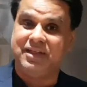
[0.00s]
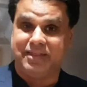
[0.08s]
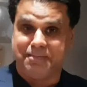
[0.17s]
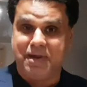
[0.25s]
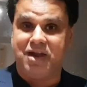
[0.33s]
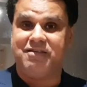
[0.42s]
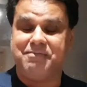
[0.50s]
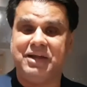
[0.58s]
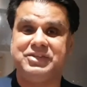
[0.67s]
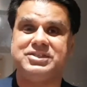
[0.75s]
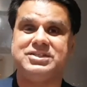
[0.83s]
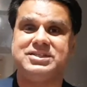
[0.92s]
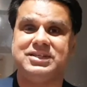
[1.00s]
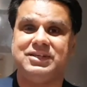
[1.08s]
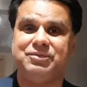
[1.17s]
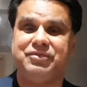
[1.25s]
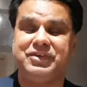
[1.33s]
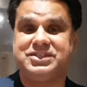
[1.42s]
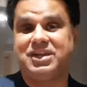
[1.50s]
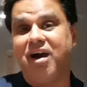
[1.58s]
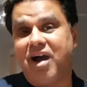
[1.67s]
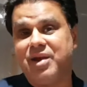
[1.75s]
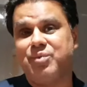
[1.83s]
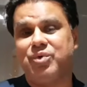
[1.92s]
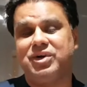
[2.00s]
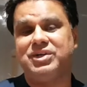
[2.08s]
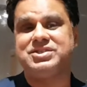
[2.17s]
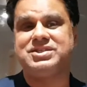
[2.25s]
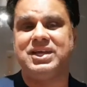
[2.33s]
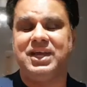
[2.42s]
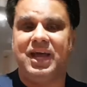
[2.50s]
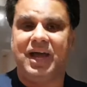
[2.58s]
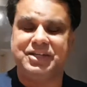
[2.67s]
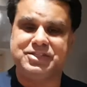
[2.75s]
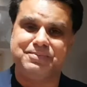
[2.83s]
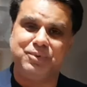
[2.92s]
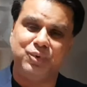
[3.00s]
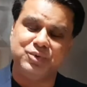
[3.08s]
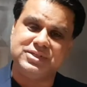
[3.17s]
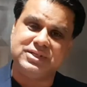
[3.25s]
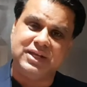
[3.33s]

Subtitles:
the Mayor of Manchester, for his kind words and his support